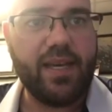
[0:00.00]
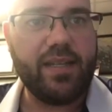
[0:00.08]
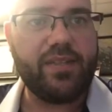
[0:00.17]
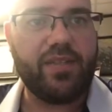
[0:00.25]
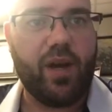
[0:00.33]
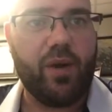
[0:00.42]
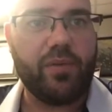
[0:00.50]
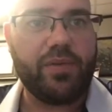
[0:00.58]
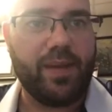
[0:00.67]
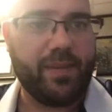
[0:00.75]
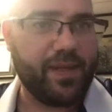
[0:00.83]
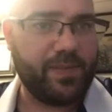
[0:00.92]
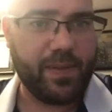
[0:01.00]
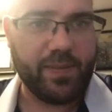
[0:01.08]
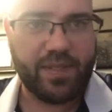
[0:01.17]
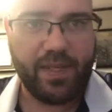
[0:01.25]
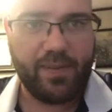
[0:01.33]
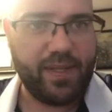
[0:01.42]
So sometimes
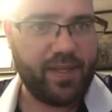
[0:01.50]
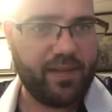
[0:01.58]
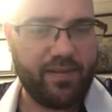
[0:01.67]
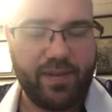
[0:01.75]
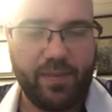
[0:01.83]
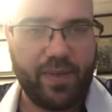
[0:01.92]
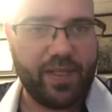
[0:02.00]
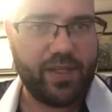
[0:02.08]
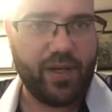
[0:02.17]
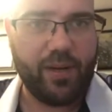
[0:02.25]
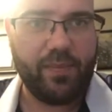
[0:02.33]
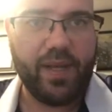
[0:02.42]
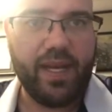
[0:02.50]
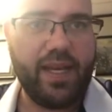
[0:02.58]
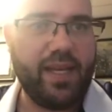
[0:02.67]
people send me it in the midterm.